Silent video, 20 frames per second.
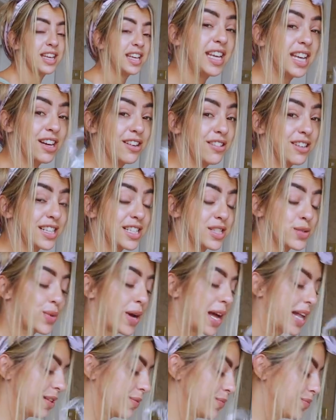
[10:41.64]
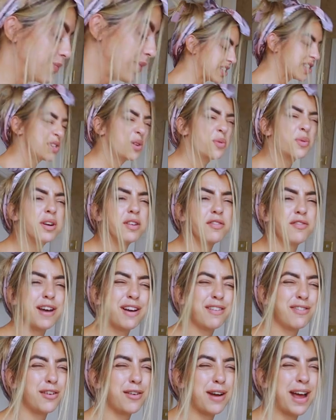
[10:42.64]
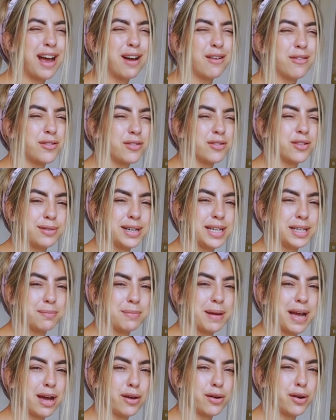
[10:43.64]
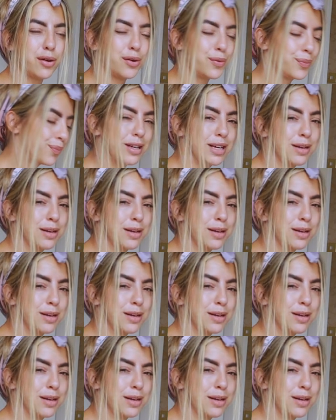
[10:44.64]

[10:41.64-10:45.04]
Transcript: here as well. Because I don't want to faff around with powder.